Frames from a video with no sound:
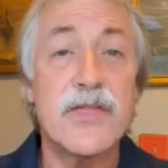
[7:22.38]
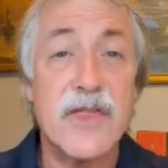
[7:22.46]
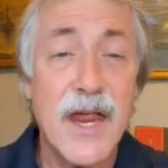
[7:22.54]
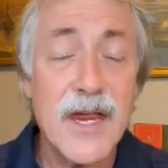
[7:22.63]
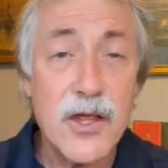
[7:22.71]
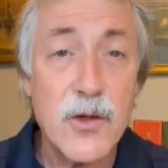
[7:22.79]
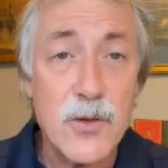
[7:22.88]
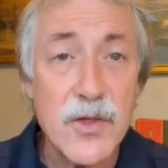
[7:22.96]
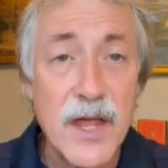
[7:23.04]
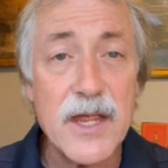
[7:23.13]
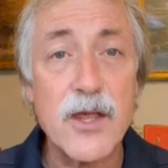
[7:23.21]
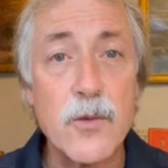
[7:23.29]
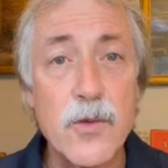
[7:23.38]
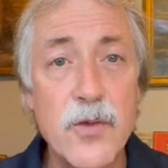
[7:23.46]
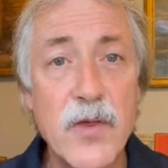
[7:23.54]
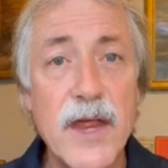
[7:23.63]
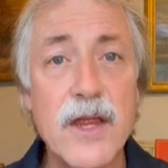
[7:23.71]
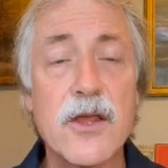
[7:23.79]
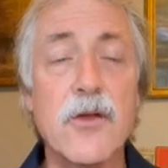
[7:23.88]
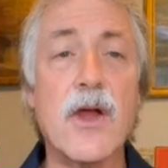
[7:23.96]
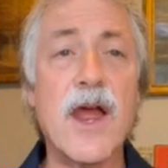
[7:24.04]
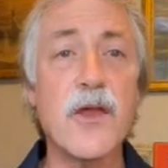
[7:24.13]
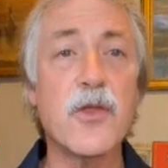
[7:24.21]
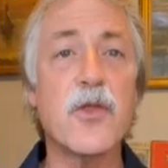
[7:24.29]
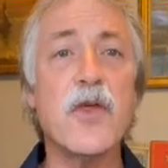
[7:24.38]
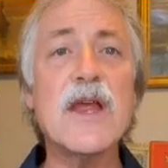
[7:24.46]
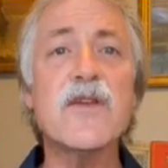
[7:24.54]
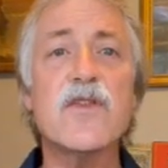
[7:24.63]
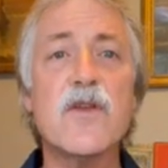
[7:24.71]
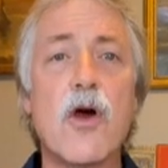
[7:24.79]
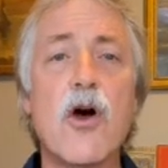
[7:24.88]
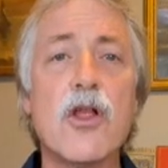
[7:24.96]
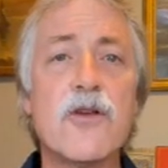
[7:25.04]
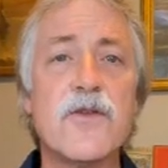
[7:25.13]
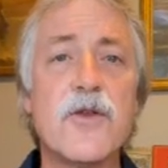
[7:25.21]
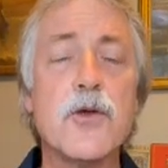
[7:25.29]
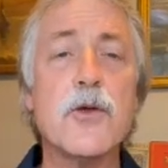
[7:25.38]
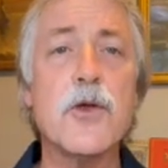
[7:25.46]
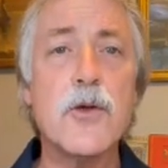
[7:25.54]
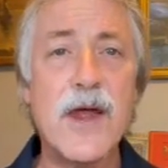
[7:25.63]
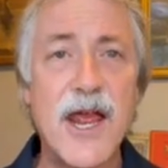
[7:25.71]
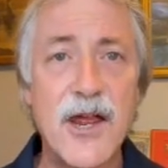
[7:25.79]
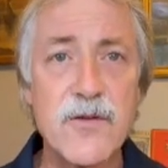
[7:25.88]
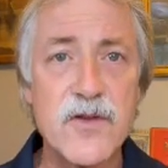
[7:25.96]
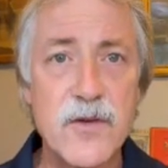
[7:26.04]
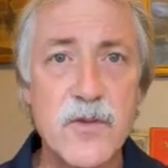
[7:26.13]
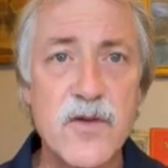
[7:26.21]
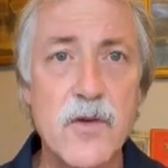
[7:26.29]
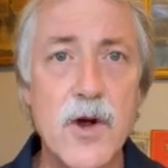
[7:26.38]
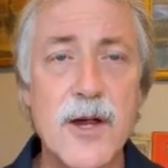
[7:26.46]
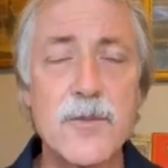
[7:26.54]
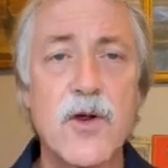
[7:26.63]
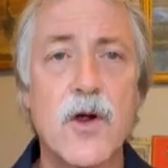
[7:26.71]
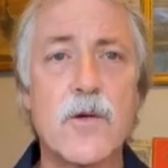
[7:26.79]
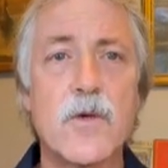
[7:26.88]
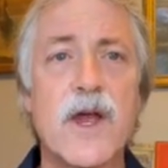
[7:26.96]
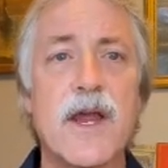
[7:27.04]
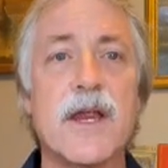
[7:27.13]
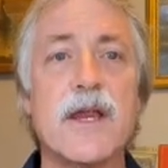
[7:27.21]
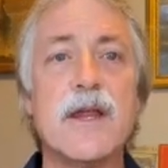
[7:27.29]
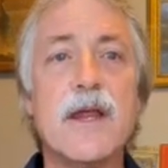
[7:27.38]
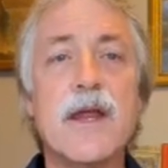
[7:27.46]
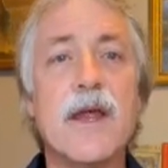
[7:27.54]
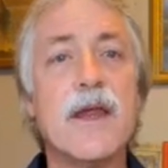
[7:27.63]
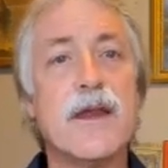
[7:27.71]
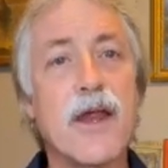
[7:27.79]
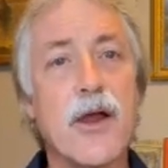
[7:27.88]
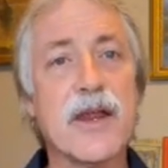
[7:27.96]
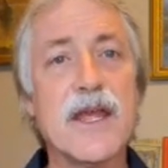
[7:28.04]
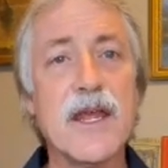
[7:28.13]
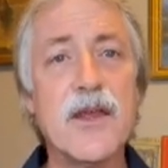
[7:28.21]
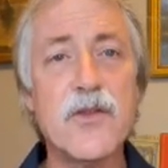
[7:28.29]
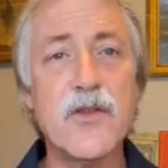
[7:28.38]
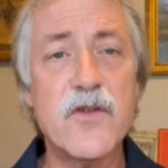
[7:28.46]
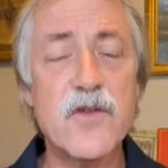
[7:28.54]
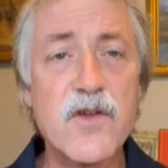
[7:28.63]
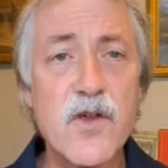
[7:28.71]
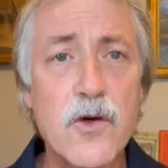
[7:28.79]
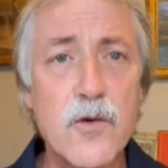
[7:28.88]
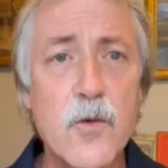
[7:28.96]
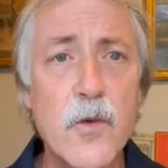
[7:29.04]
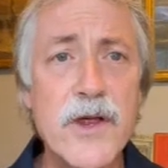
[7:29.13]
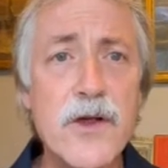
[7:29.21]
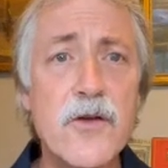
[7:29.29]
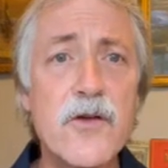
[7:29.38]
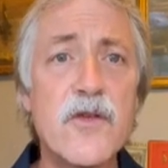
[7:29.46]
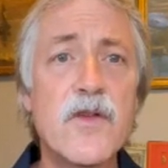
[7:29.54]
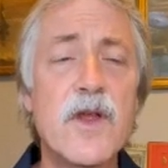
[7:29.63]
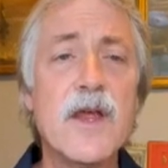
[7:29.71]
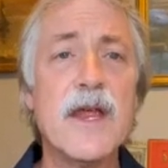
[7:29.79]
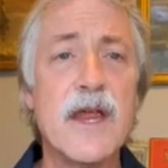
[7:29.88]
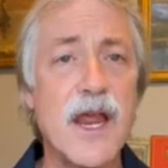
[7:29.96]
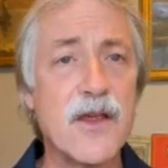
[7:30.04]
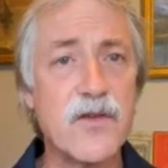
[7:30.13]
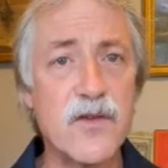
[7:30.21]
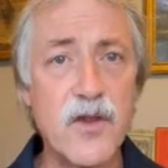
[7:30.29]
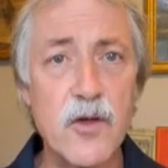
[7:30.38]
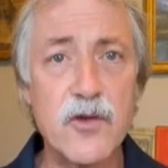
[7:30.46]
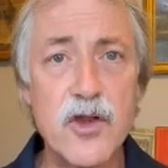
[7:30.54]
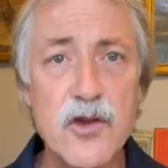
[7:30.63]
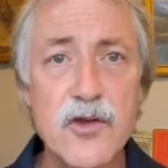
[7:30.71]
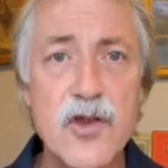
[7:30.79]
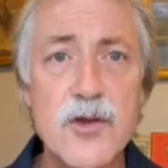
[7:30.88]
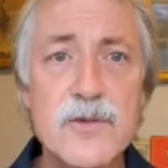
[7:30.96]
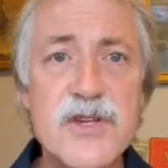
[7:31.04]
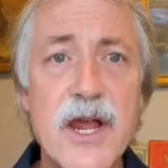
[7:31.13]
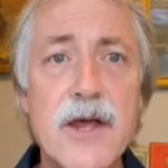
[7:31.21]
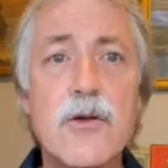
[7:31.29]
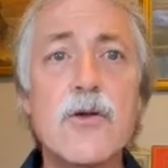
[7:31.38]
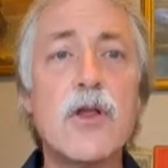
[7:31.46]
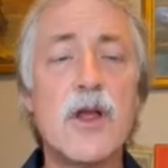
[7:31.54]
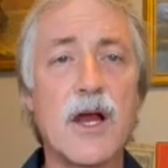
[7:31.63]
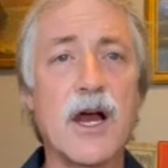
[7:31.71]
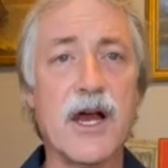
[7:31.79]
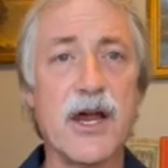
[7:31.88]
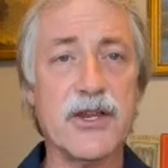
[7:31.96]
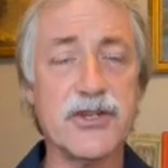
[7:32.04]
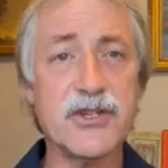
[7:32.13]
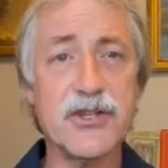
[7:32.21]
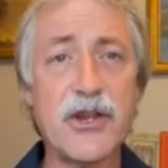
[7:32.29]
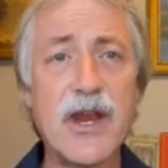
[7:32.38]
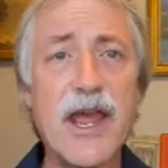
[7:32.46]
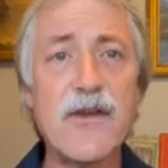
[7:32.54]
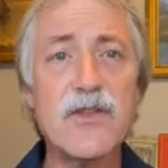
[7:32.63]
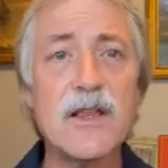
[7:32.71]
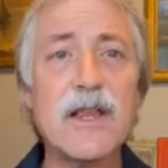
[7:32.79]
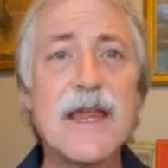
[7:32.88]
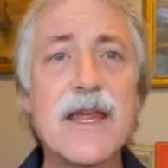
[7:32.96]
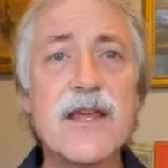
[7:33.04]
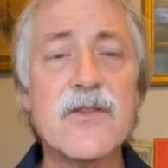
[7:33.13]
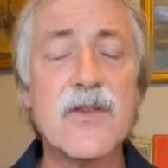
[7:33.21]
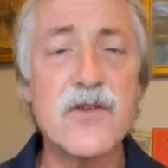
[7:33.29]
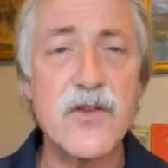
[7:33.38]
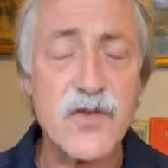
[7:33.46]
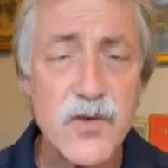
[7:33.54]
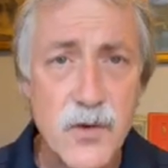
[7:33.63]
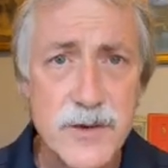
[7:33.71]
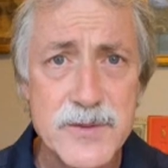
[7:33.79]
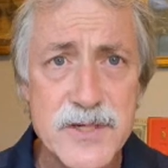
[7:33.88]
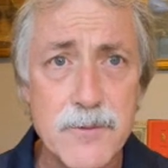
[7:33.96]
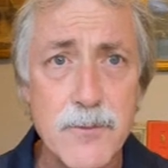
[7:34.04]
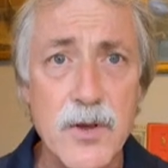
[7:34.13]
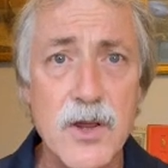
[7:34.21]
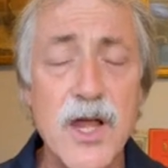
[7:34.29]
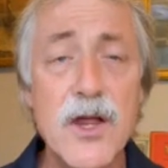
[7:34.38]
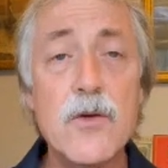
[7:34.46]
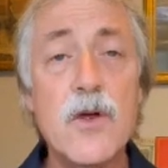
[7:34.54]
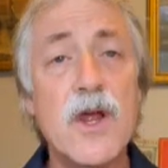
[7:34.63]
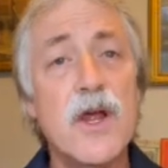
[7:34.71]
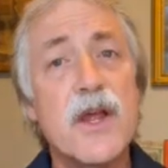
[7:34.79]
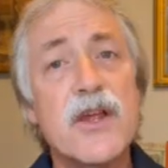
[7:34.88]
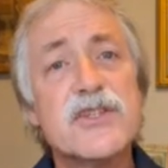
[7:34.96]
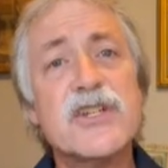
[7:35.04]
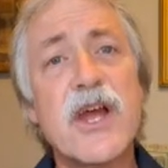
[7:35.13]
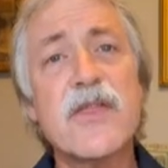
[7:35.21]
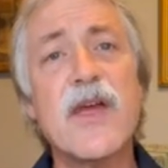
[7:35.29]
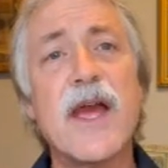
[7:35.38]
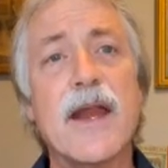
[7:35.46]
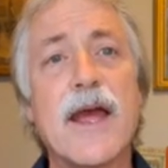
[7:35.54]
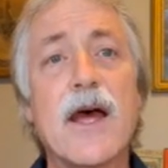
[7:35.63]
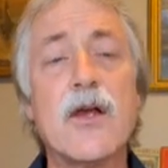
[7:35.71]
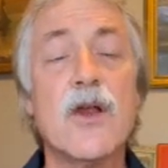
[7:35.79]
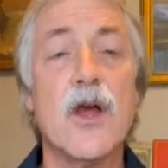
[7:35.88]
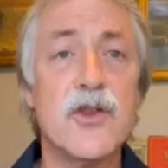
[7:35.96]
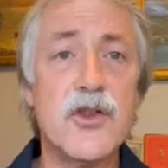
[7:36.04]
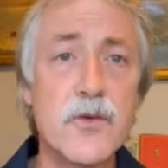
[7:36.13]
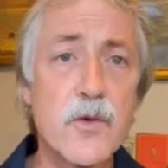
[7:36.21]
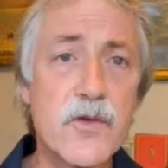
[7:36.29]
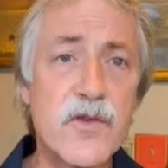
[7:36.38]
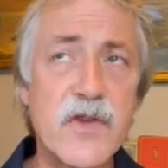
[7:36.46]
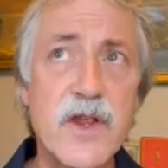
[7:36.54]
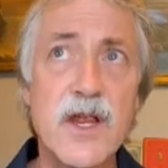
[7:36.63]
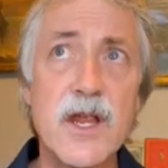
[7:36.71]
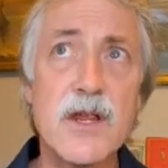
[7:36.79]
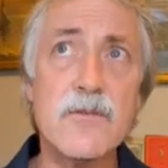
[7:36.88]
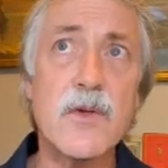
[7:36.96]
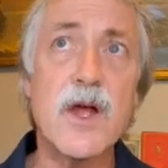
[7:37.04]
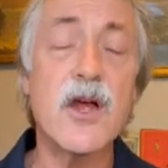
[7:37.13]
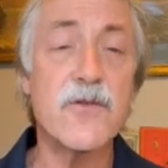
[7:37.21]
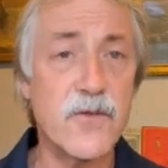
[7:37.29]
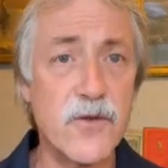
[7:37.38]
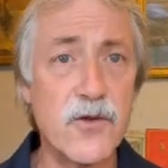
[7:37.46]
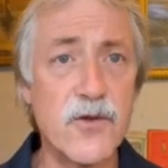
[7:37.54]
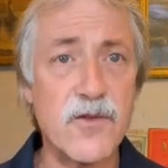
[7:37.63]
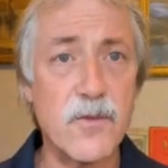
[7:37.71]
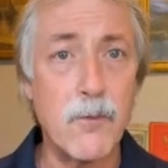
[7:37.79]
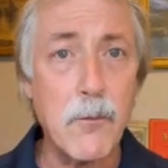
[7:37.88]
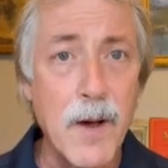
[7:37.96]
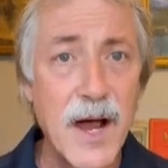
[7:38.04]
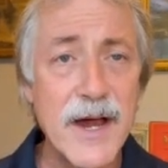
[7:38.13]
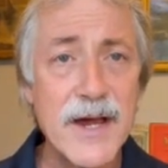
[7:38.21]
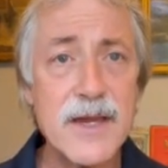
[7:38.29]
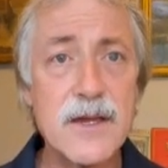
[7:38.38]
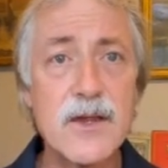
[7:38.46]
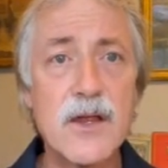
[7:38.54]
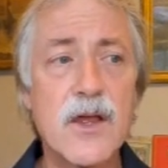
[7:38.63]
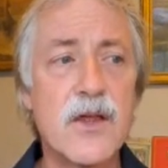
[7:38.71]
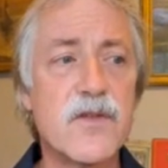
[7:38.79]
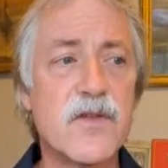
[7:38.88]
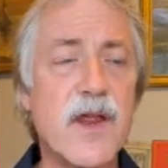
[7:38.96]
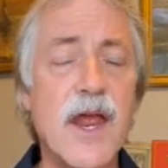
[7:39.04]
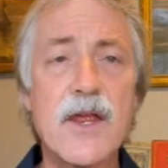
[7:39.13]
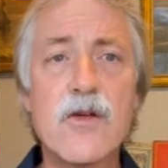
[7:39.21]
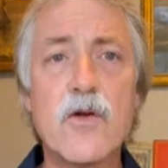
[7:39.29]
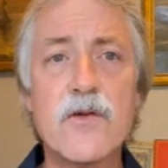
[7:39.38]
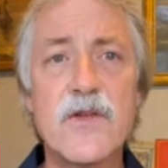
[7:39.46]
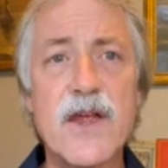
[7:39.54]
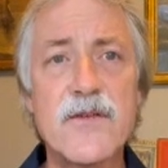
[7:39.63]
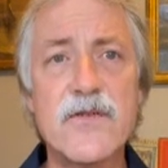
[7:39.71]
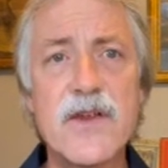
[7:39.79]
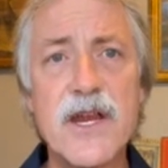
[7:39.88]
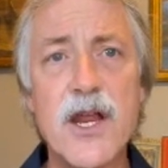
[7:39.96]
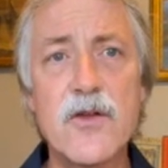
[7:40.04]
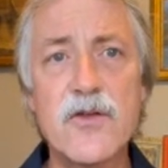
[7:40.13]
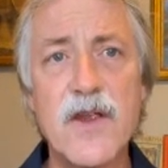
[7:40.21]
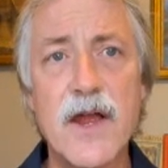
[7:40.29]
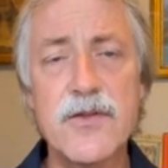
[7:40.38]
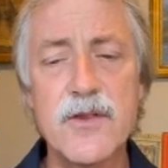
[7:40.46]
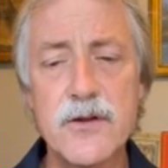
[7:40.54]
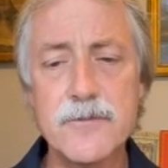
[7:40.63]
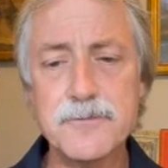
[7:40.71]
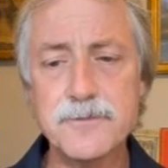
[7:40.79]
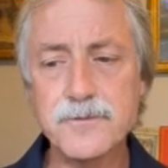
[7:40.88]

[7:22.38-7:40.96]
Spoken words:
Thank you, thank you, thank you. And thanks to all of you who have subscribed already. Now again, this is Kurt Winters. He has his own YouTube channel. I should have the link in the description below. Check that out. You will see a few of my C8 Corvette videos out there.